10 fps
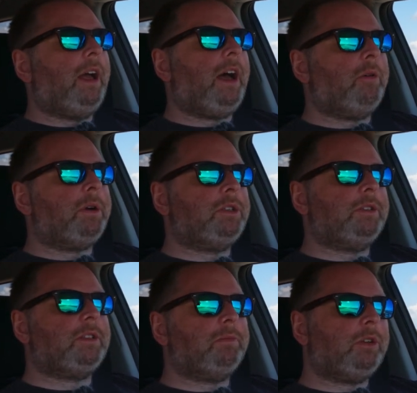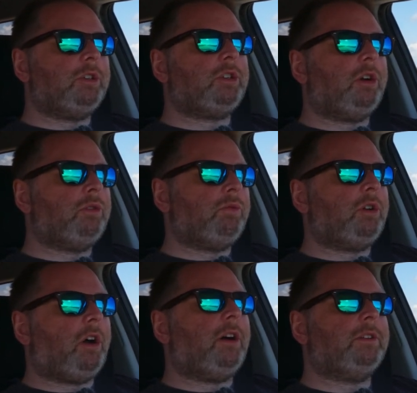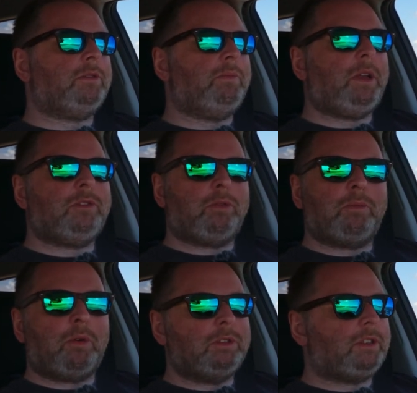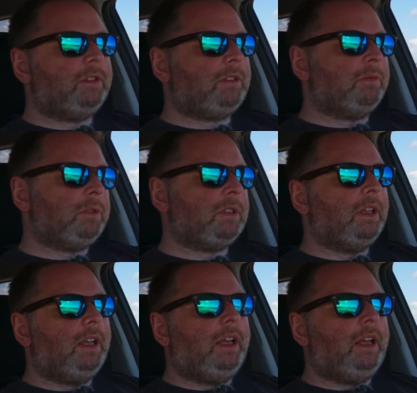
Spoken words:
how much a similar charge would cost based on both systems,